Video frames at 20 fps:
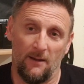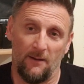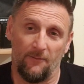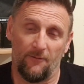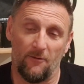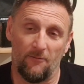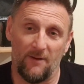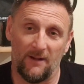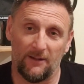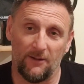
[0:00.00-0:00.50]

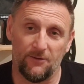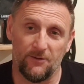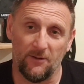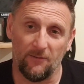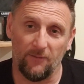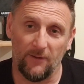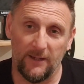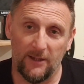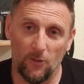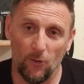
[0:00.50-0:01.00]
for
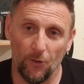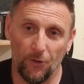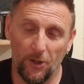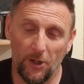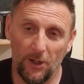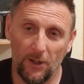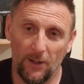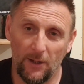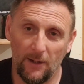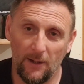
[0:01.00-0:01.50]
relatively good
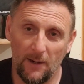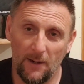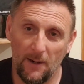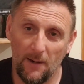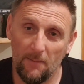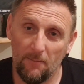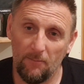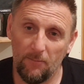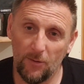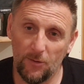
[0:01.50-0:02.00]

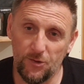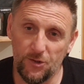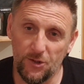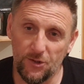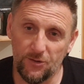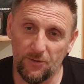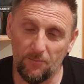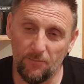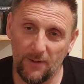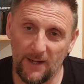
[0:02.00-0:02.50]

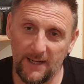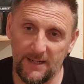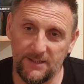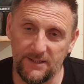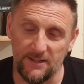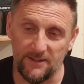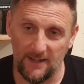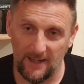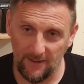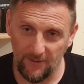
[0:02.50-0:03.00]
budgets and
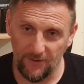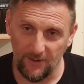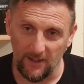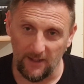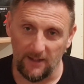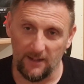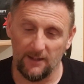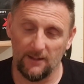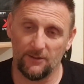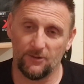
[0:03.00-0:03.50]
prices, I
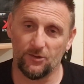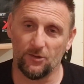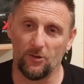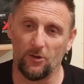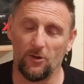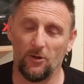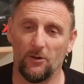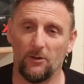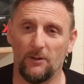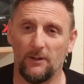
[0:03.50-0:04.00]
think.
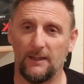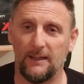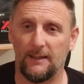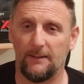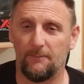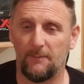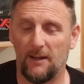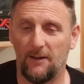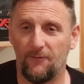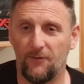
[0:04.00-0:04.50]
So
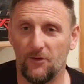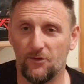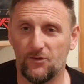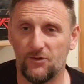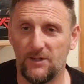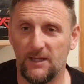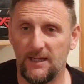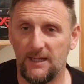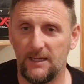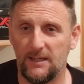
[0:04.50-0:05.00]
if you
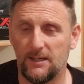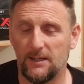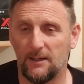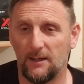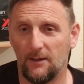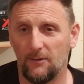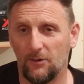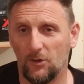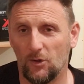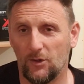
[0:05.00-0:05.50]
need,
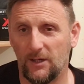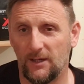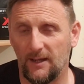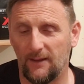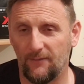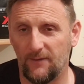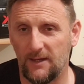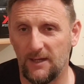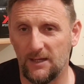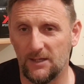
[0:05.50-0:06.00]
I'm looking at
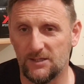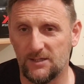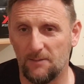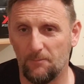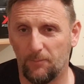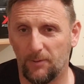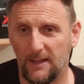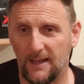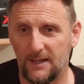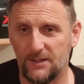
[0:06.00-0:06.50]
the
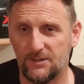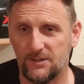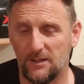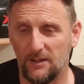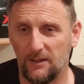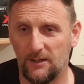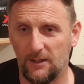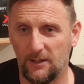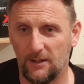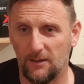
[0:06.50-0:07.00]
Simplex,
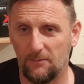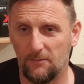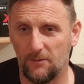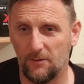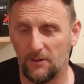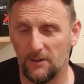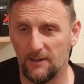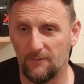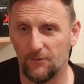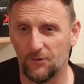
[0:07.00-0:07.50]
you can
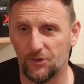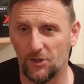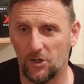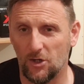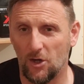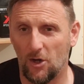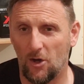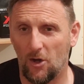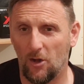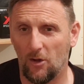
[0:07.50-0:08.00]
give us a
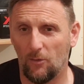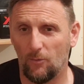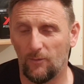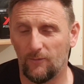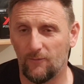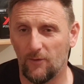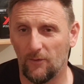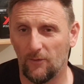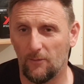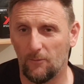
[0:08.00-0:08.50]
call. We've
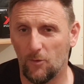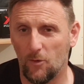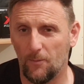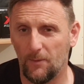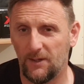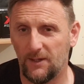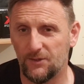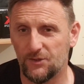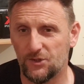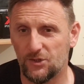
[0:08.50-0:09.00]
got them
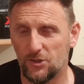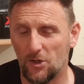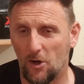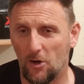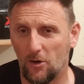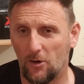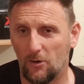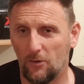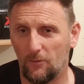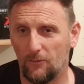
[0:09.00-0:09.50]
coming in
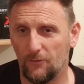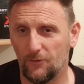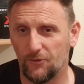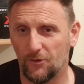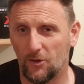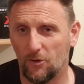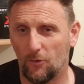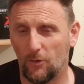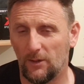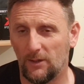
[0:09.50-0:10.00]
stock. There's a
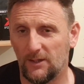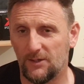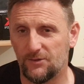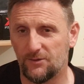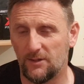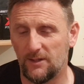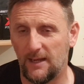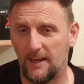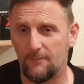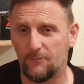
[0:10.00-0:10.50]
growing list
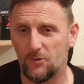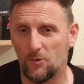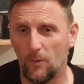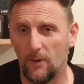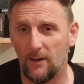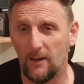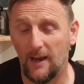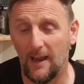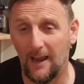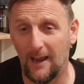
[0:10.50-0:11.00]
of names.
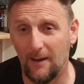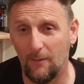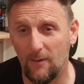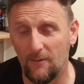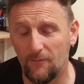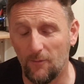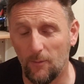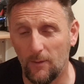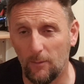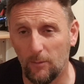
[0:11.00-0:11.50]

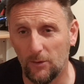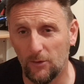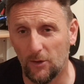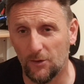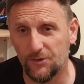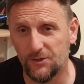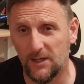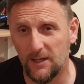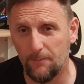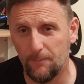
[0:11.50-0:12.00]
However, we will
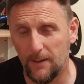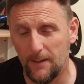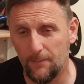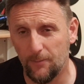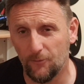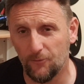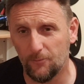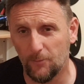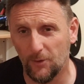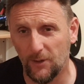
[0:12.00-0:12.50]
not take
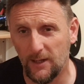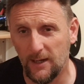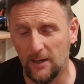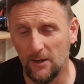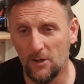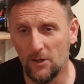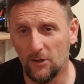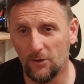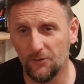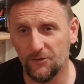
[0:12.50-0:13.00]
people's money
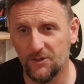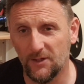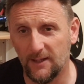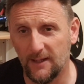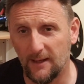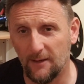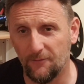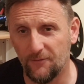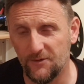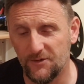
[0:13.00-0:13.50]
until they
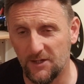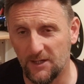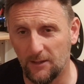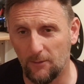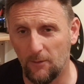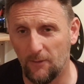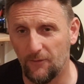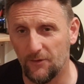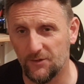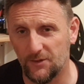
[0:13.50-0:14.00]
are physically
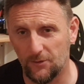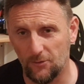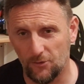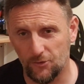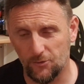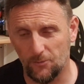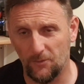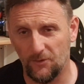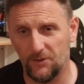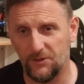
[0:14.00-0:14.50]
with us. I know
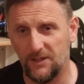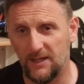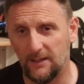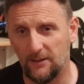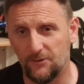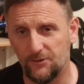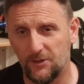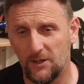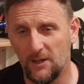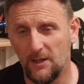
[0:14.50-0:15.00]
some of the
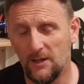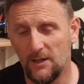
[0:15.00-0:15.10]
dealers